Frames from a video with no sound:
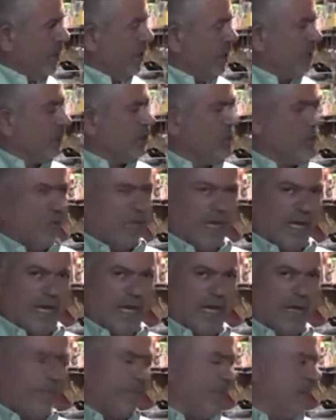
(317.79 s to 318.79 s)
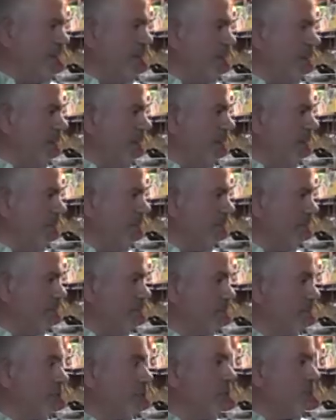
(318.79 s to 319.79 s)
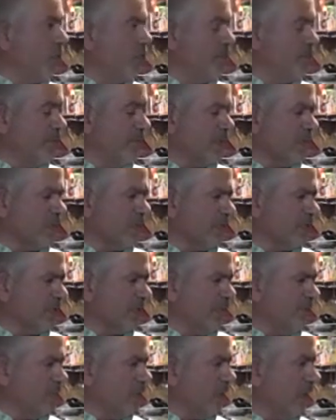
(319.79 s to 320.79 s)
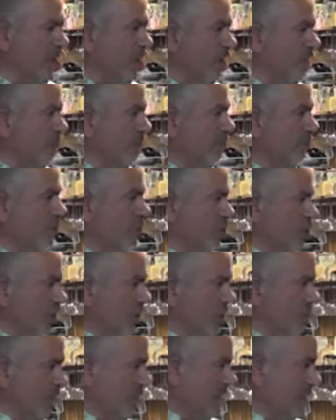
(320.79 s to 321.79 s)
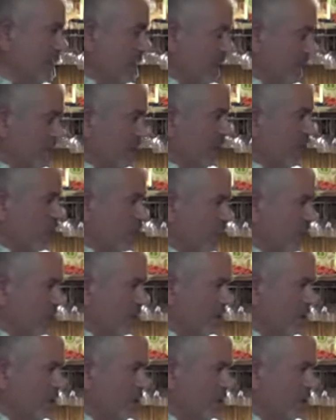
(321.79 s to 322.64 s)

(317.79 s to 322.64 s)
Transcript: And so they had a big problem. So the Mexican government allowed them to cheat. Basically, they're cheating.